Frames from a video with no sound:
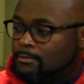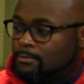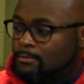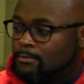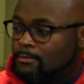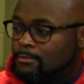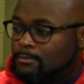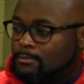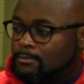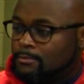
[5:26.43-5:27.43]

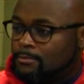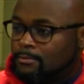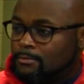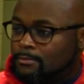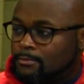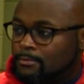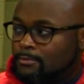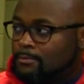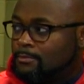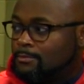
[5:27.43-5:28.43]

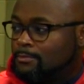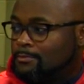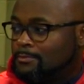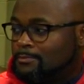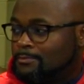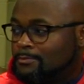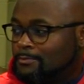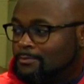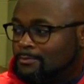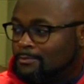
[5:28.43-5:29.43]

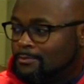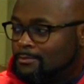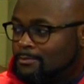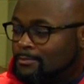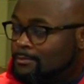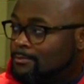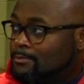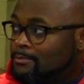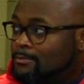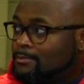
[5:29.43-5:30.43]

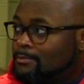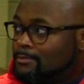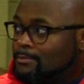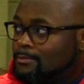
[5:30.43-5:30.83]
[no speech]